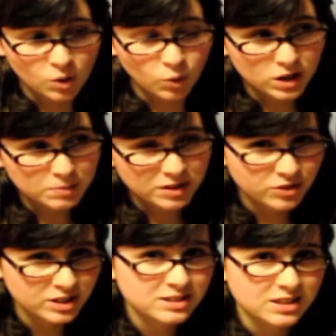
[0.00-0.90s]
One of my
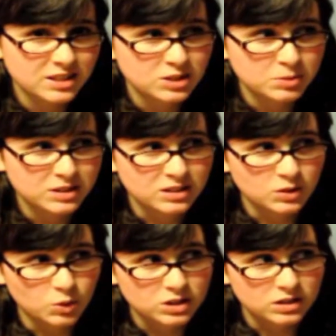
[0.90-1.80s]
friends said I should be a
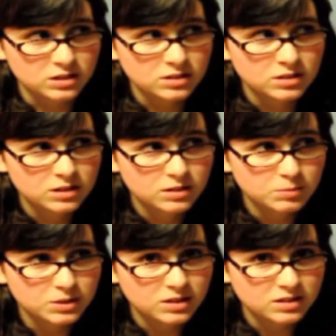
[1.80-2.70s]
contortionist
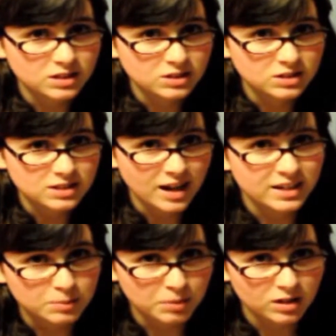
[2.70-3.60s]
because I could just hide
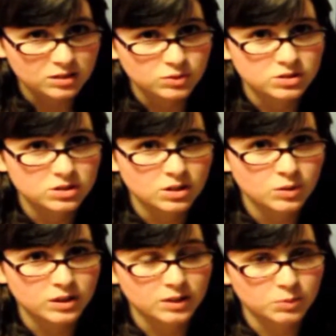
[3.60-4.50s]
in a box for the
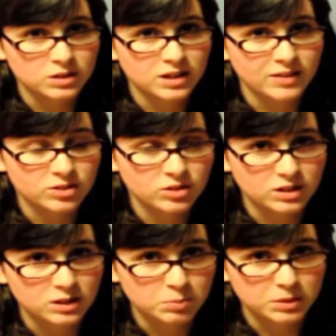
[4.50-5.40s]
show and I wouldn't have to look
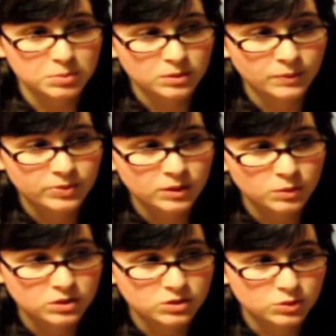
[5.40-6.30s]
at the people,
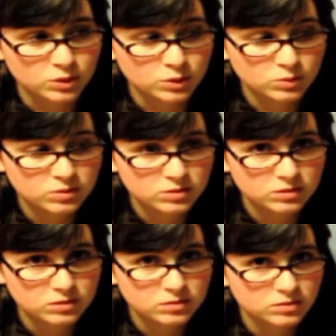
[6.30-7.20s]
which is true
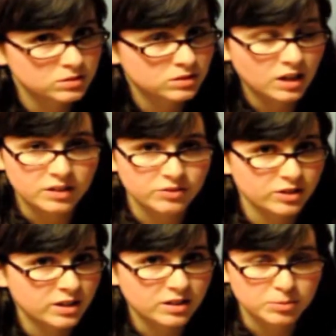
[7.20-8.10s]
not a
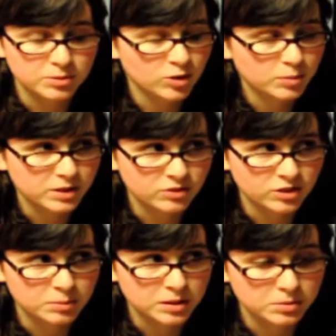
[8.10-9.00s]
fan of performing in
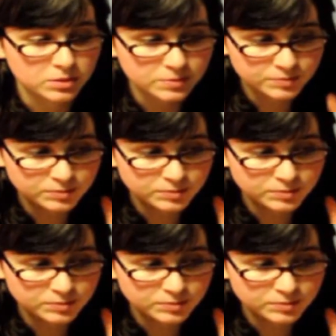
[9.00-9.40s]
front of people.